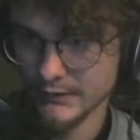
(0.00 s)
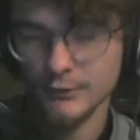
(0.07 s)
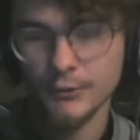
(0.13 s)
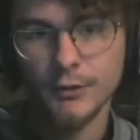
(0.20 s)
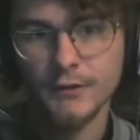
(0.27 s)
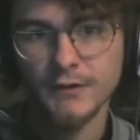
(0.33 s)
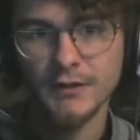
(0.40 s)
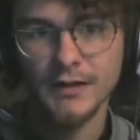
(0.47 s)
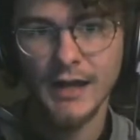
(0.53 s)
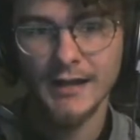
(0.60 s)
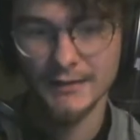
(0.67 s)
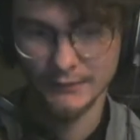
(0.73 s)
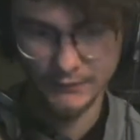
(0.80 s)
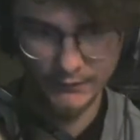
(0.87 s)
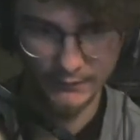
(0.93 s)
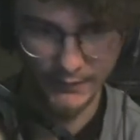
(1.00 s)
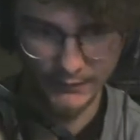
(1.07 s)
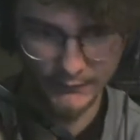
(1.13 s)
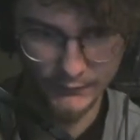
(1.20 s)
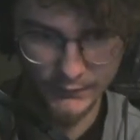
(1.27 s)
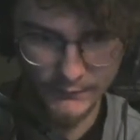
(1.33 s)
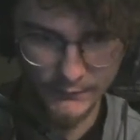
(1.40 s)
looks nice, and
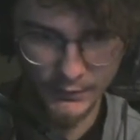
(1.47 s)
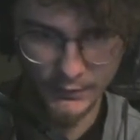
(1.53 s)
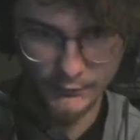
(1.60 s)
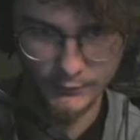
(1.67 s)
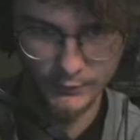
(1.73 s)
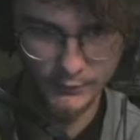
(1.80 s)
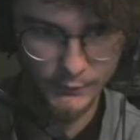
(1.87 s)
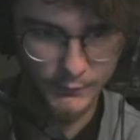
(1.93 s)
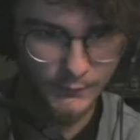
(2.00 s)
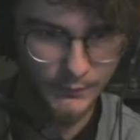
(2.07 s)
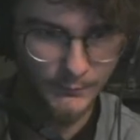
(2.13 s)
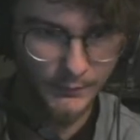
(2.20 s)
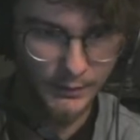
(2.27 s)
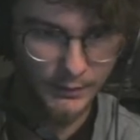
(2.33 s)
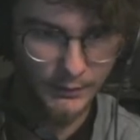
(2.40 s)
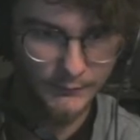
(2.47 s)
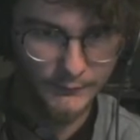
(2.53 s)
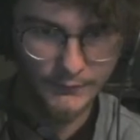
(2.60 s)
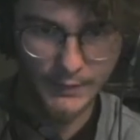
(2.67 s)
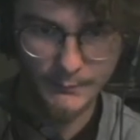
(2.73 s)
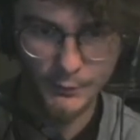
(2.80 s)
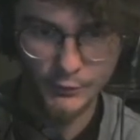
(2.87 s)
that's the traditional frame rate of
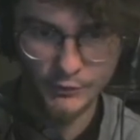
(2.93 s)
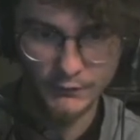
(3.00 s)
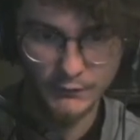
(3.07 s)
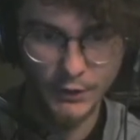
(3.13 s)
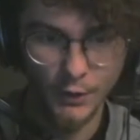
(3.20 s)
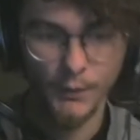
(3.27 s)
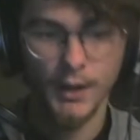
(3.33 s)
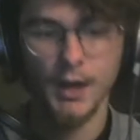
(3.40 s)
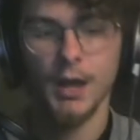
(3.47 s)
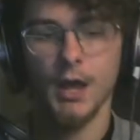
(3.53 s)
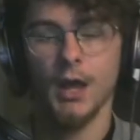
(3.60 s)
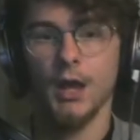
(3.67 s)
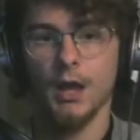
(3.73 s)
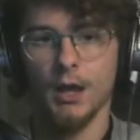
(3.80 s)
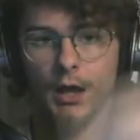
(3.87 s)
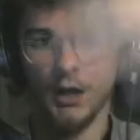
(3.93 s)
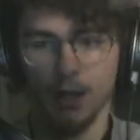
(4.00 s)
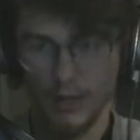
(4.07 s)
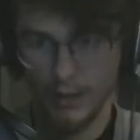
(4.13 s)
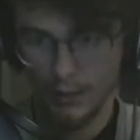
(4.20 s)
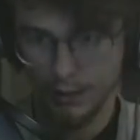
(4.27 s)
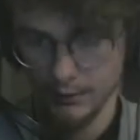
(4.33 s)
stop motion. So
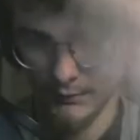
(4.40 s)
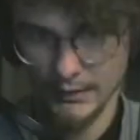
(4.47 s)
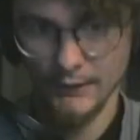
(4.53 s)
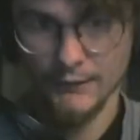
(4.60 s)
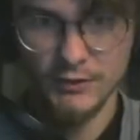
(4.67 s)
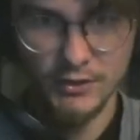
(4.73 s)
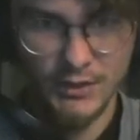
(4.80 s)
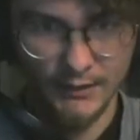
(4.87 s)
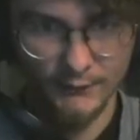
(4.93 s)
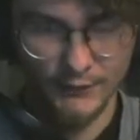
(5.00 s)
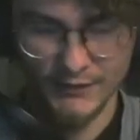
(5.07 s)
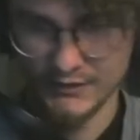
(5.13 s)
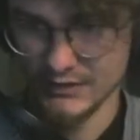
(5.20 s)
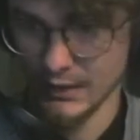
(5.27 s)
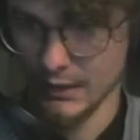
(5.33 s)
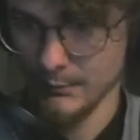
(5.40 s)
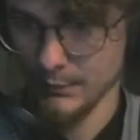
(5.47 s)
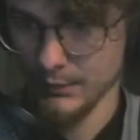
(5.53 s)
now that you got everything set up,